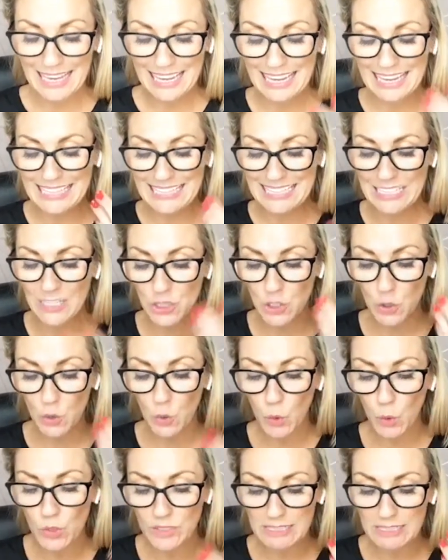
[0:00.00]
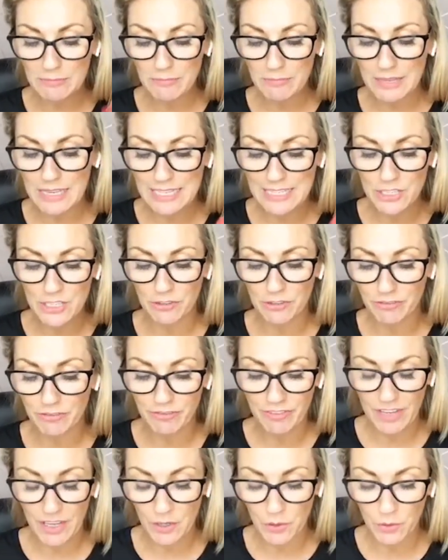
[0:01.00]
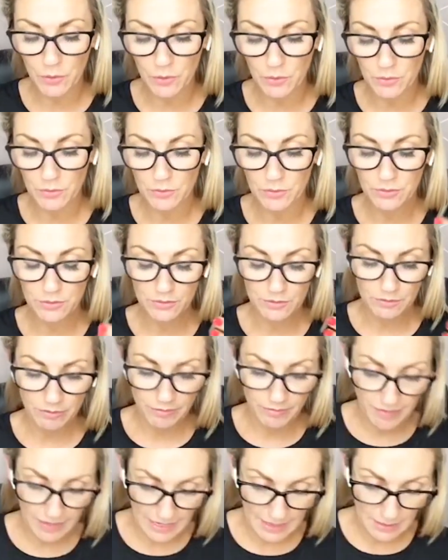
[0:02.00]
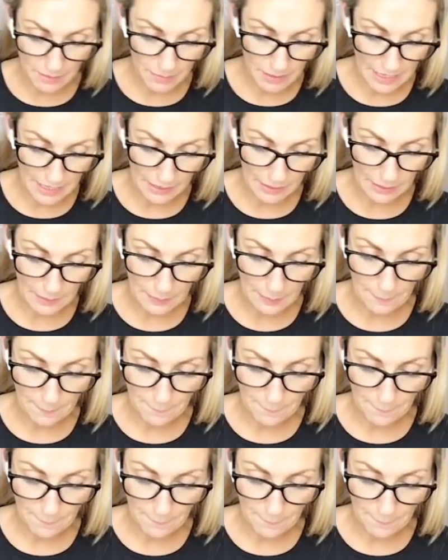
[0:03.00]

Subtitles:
It is causing me to feel, fill in the blank.